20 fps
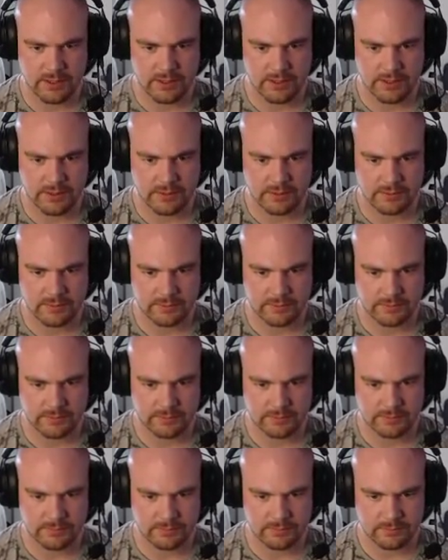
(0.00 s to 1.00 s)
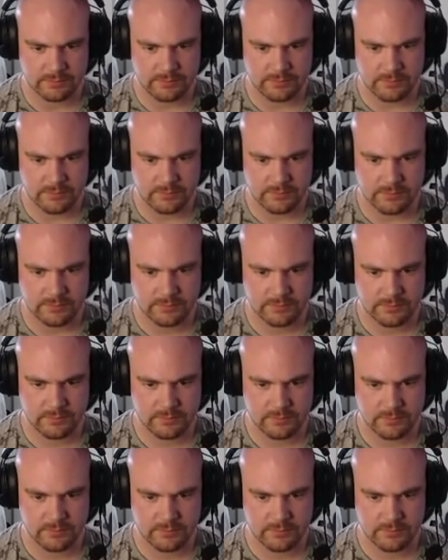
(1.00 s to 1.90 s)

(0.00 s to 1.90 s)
No one is speaking in this clip.